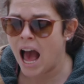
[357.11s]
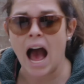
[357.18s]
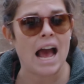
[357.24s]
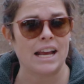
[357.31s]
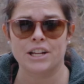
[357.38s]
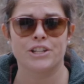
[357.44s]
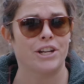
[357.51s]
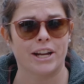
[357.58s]
I
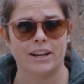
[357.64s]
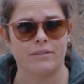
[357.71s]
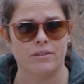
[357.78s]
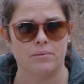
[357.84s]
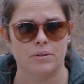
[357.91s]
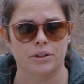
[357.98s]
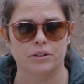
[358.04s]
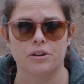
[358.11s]
can check it
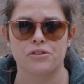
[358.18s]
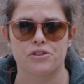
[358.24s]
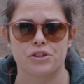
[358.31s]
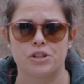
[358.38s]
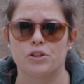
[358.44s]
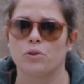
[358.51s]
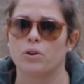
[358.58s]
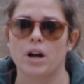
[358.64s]
from the grocery
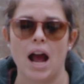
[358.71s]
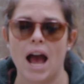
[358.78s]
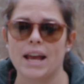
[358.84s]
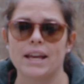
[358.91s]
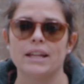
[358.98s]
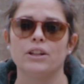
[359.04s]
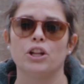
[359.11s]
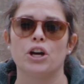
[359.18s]
store. I
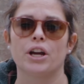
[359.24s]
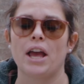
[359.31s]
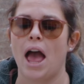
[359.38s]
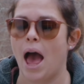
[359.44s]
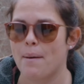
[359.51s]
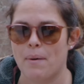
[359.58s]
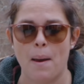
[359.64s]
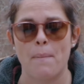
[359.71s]
can look
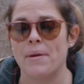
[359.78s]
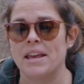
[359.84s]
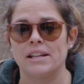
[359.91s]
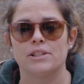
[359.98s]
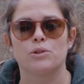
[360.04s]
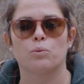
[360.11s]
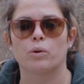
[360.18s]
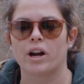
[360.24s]
at my
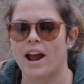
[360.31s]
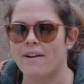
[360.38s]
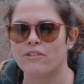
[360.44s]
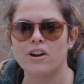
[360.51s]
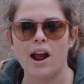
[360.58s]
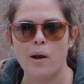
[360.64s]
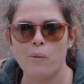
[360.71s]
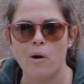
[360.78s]
meats wherever
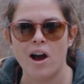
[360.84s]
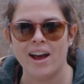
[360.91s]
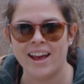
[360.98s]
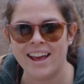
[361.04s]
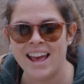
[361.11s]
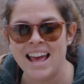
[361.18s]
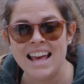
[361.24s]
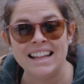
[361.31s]
I
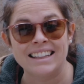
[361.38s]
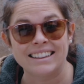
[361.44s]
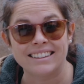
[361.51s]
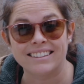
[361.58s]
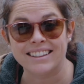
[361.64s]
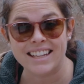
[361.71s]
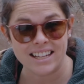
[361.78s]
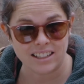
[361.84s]
want
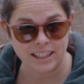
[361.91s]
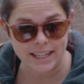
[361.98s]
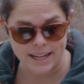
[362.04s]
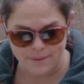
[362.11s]
legally.